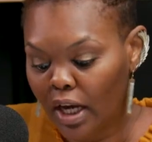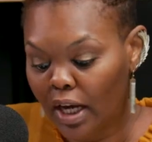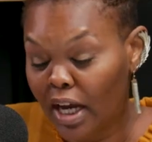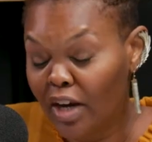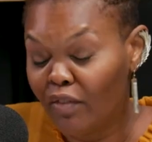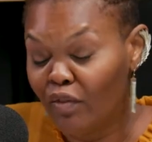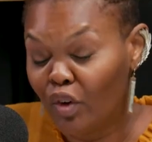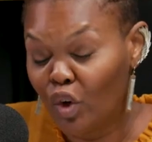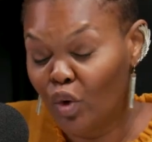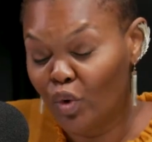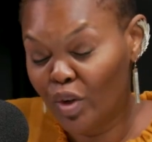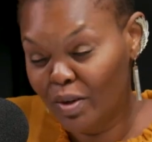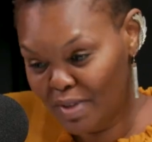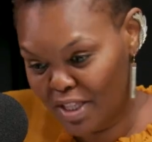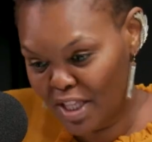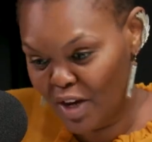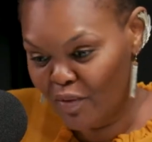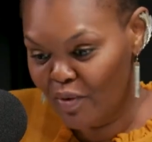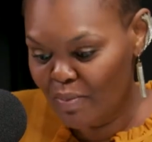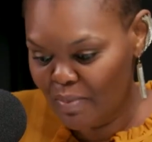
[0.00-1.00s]
kind of agreement
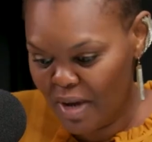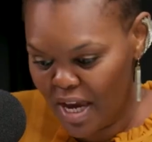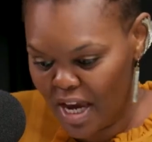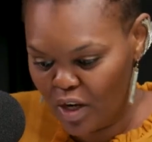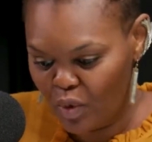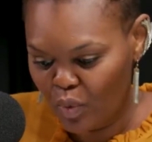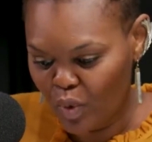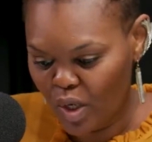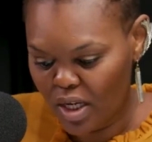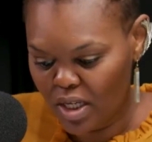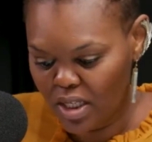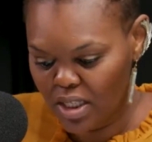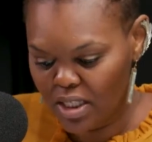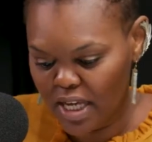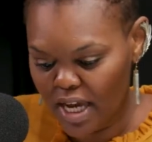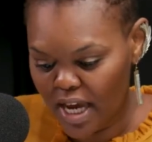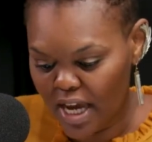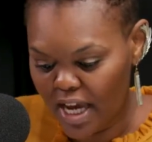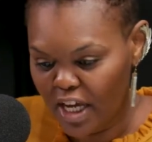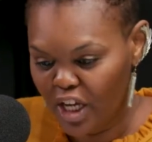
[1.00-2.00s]
that we made was,
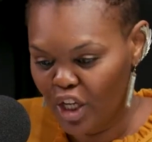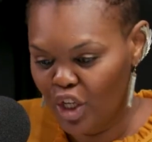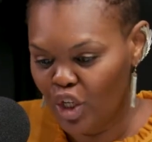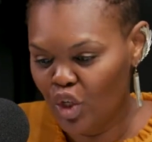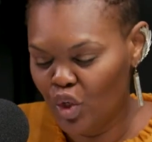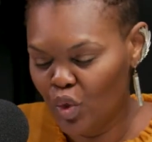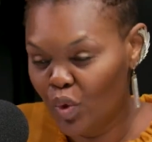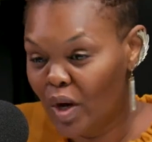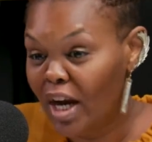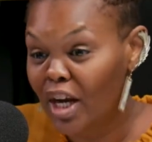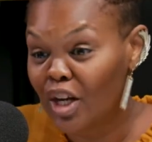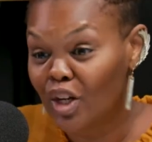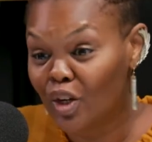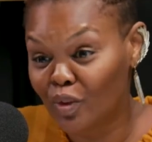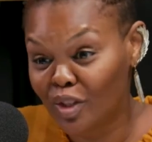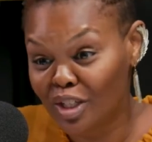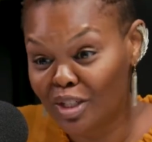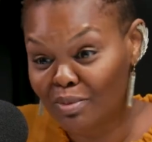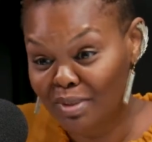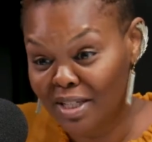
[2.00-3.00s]
hey, you kind of know
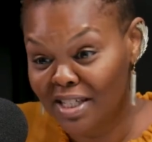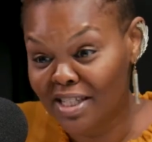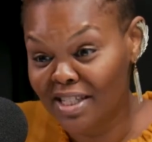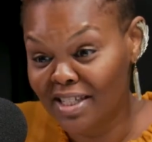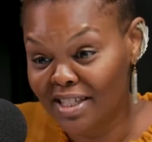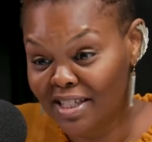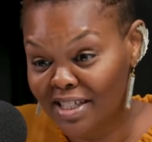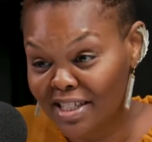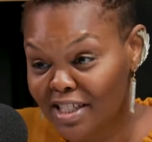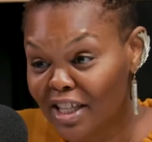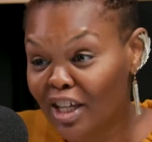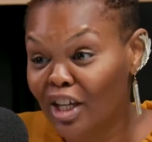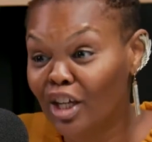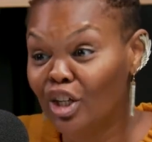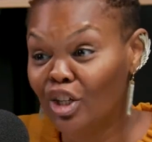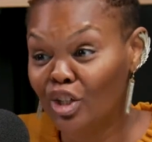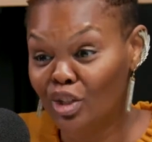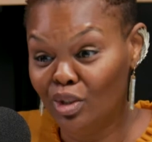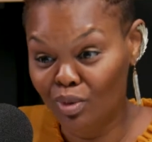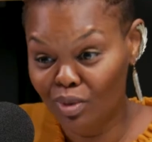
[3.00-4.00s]
this business.
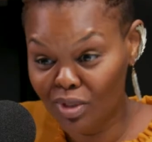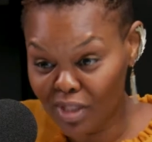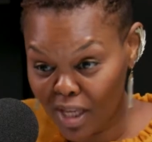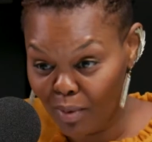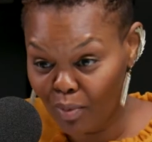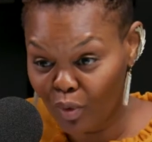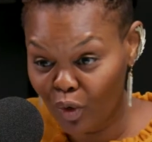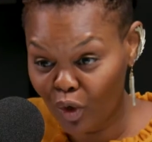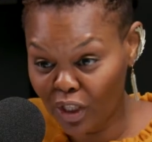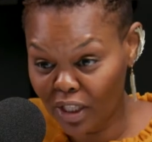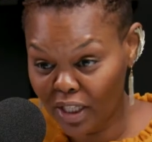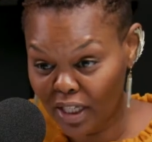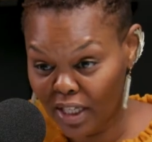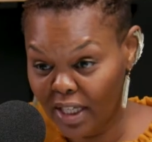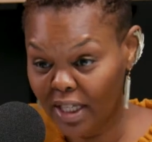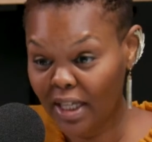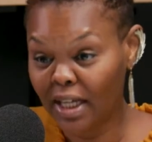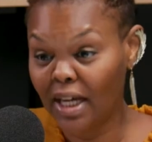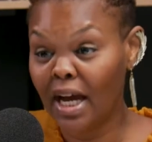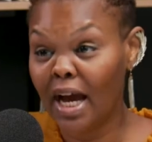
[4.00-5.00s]
You stop
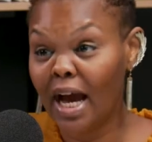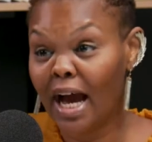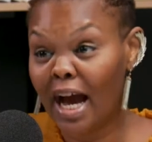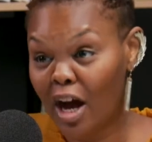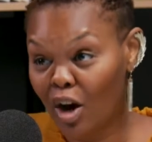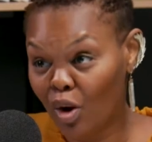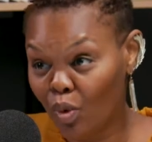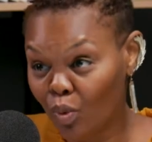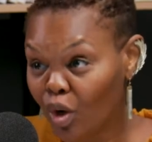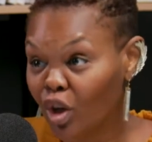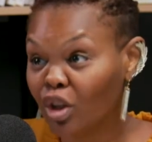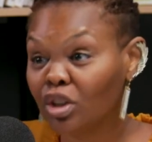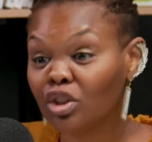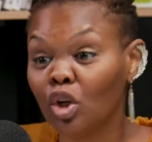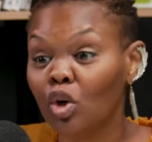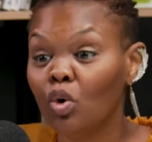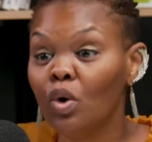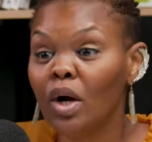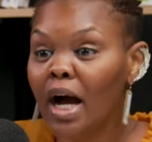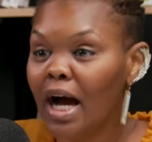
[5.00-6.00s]
working, I'll work.
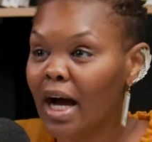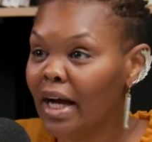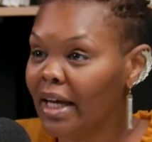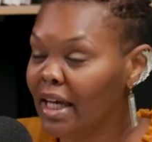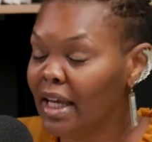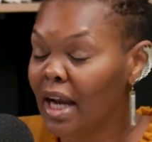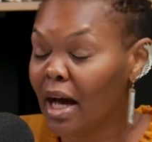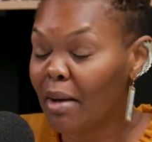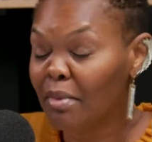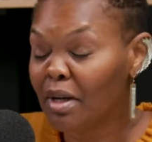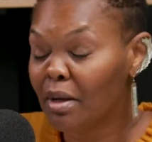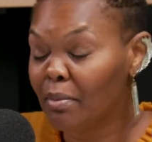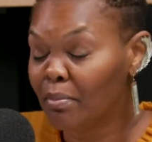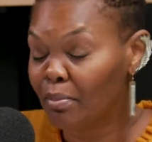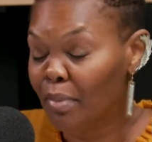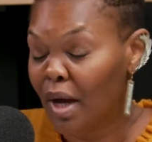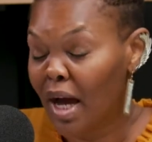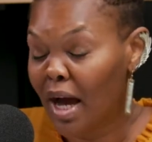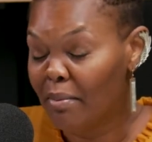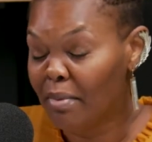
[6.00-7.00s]
So again, I'm
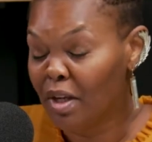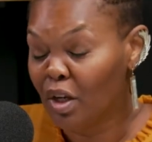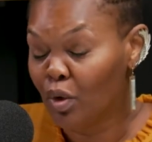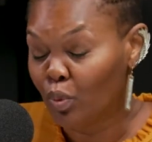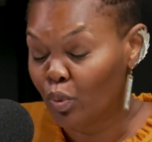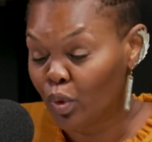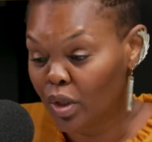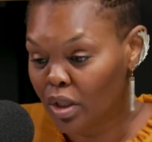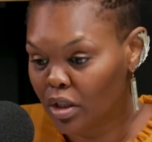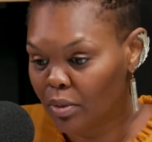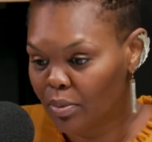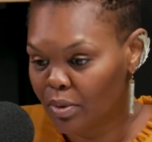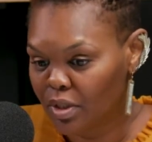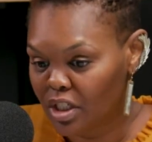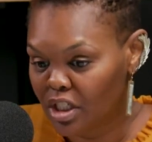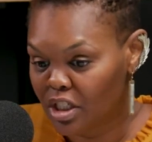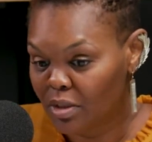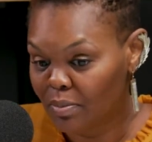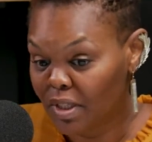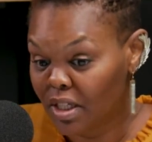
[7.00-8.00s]
in a really good
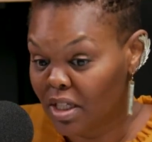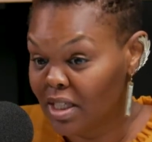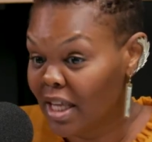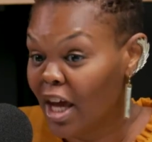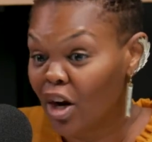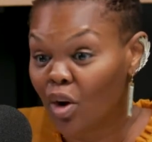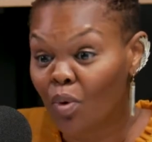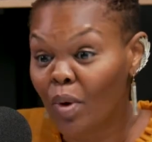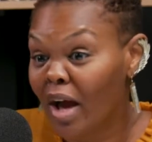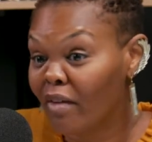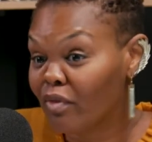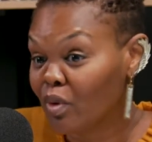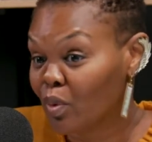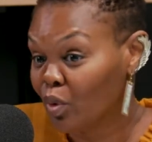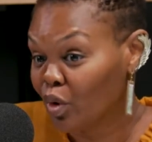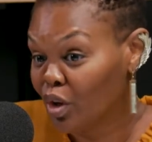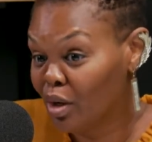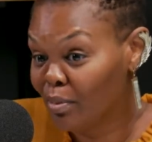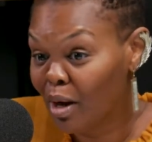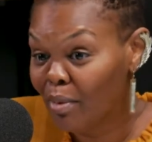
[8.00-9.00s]
position because I don't have to
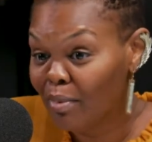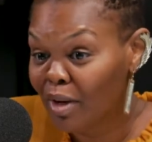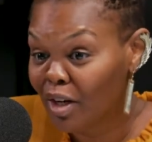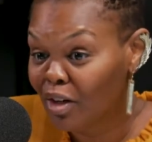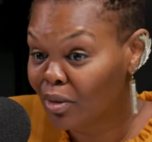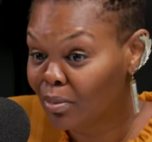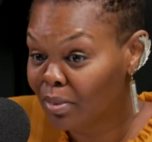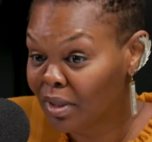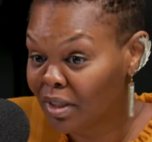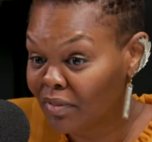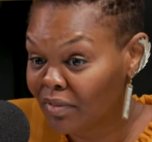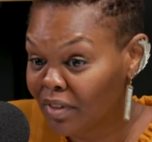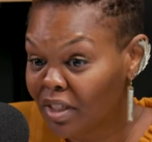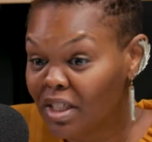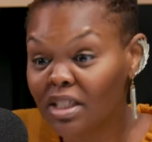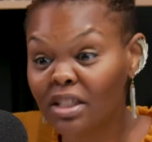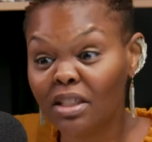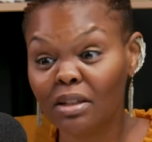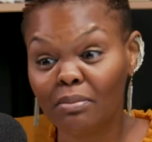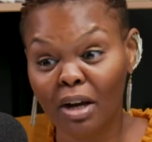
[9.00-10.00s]
worry about medical
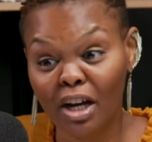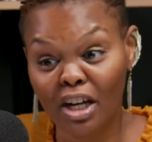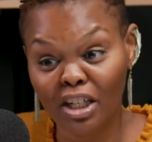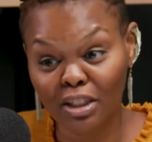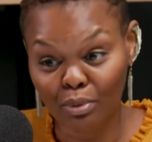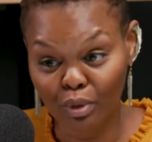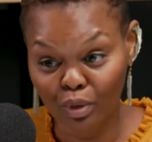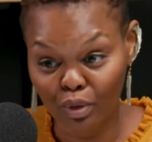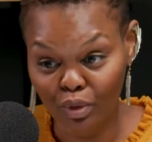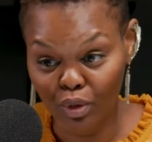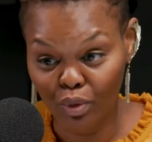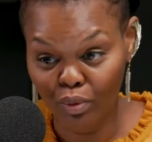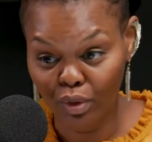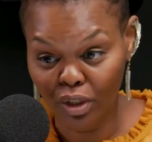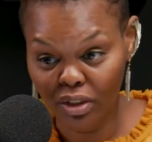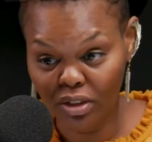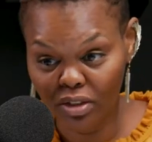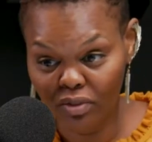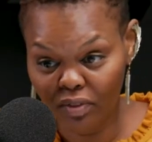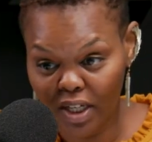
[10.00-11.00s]
benefits. My husband still
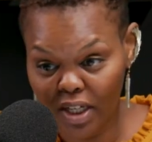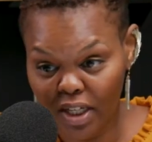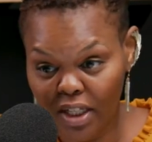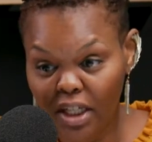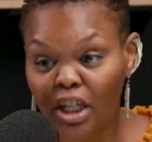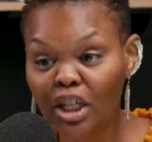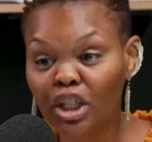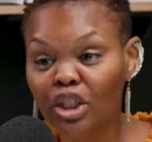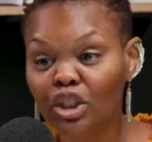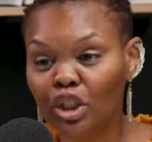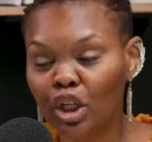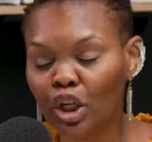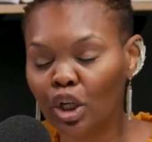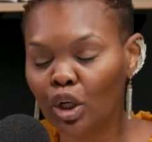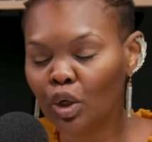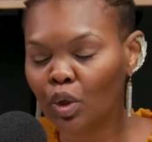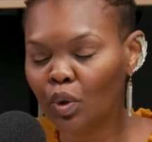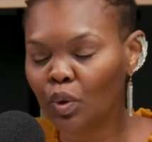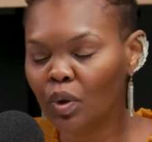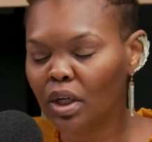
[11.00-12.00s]
works, right?
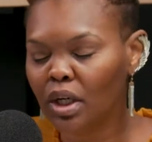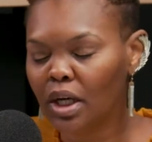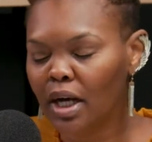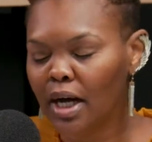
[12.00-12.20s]
So